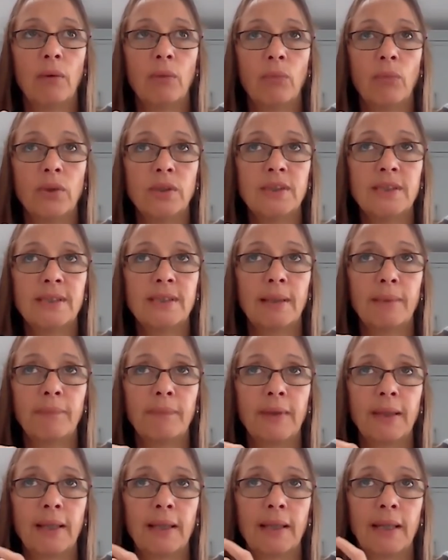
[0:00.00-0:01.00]
was
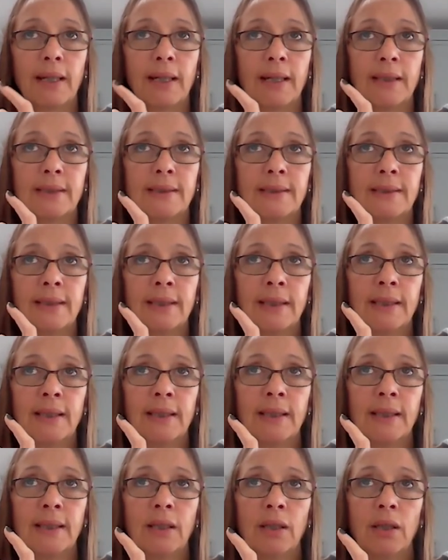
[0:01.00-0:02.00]
something that
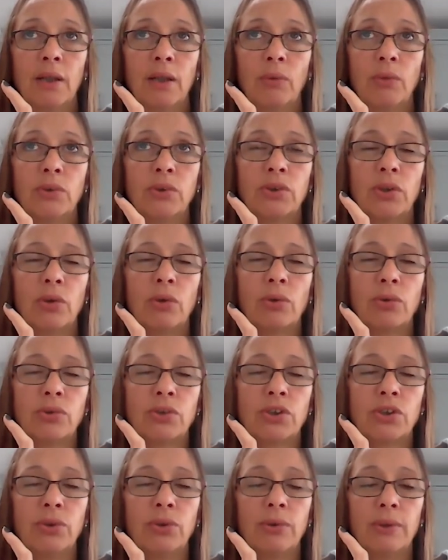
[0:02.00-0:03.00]
was all
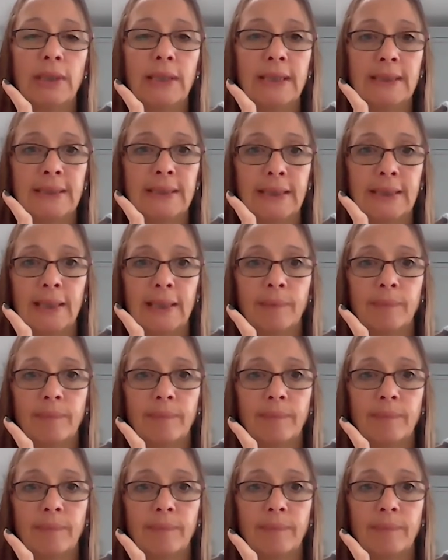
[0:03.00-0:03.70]
too easy.